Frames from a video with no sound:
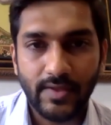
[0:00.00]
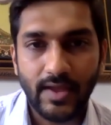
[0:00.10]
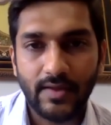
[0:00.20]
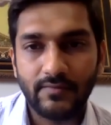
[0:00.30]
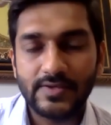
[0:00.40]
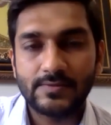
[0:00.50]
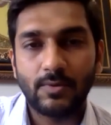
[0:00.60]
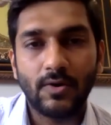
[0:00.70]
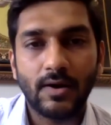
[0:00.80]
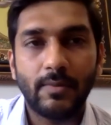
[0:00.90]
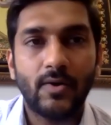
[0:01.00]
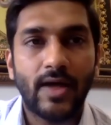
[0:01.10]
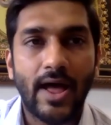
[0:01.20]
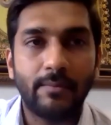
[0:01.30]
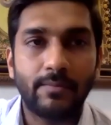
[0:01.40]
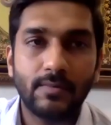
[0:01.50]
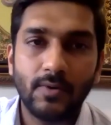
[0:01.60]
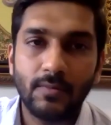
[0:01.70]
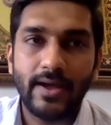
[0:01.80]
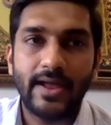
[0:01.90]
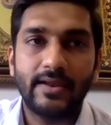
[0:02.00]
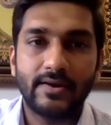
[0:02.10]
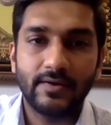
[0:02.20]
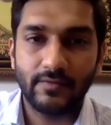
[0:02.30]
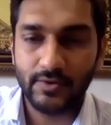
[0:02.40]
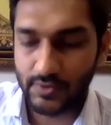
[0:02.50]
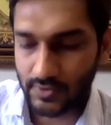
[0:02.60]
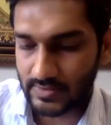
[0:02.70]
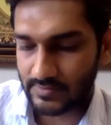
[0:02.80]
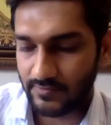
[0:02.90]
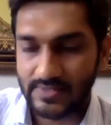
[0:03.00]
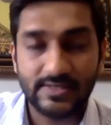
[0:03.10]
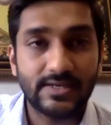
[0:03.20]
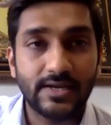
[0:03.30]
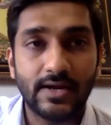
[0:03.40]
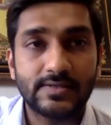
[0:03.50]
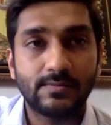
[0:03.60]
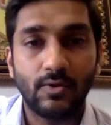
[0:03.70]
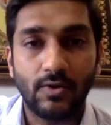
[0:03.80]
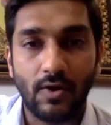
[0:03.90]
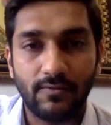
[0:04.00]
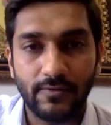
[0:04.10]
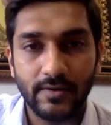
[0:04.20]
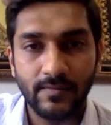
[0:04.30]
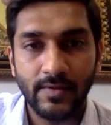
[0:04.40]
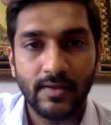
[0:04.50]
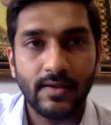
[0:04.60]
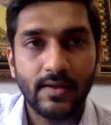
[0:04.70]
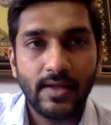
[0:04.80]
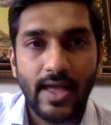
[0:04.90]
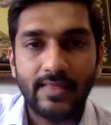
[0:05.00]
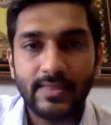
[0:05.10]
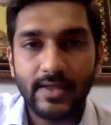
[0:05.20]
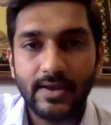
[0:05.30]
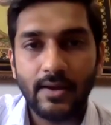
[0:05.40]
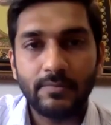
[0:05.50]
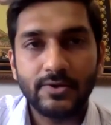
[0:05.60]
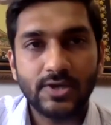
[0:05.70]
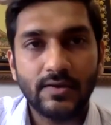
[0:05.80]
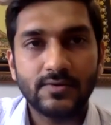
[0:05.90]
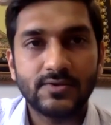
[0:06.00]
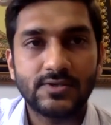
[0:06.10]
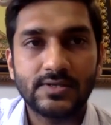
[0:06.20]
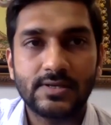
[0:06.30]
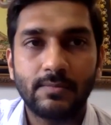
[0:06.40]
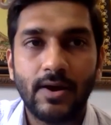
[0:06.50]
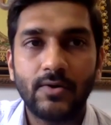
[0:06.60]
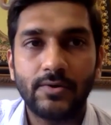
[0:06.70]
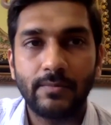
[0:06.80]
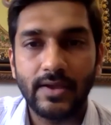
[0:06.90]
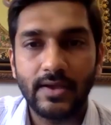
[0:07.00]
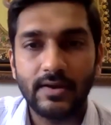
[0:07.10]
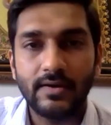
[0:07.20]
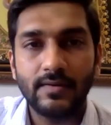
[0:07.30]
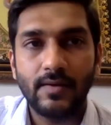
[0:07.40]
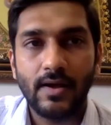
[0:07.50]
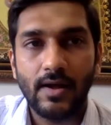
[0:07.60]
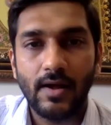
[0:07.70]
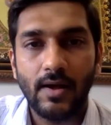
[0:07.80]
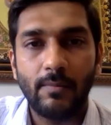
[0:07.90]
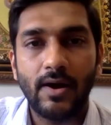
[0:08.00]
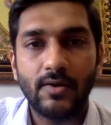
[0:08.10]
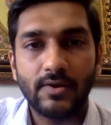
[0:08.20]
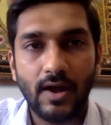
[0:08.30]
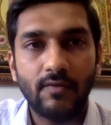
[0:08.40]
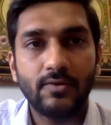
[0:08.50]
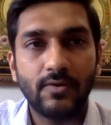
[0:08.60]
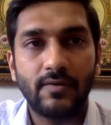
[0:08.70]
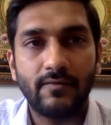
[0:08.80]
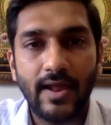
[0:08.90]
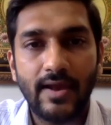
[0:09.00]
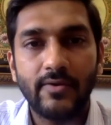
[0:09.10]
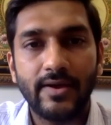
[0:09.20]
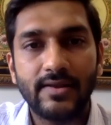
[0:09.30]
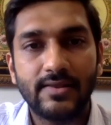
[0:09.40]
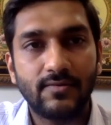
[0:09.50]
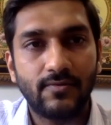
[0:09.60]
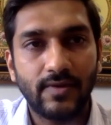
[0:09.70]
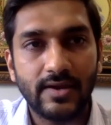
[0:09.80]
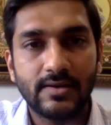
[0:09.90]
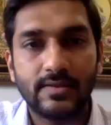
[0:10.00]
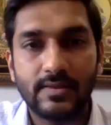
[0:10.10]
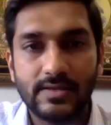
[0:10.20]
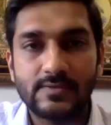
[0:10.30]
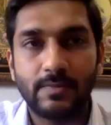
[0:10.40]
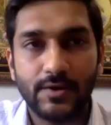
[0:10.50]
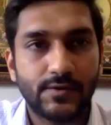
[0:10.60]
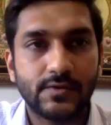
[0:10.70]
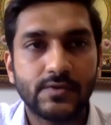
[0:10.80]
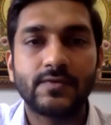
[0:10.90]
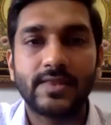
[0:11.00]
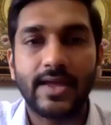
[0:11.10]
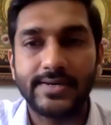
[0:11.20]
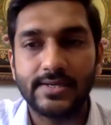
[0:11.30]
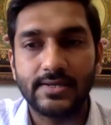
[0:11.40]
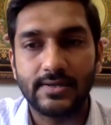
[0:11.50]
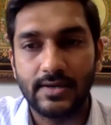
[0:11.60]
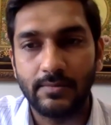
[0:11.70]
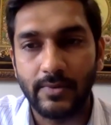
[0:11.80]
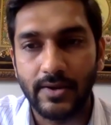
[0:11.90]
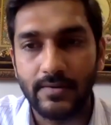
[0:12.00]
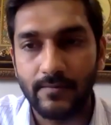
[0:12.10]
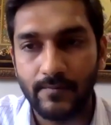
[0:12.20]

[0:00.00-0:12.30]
And we spoke about hypermobile individuals visiting us more often. And then Abhishek was just about to begin about how to evaluate the feet in these patients with anterior knee pain.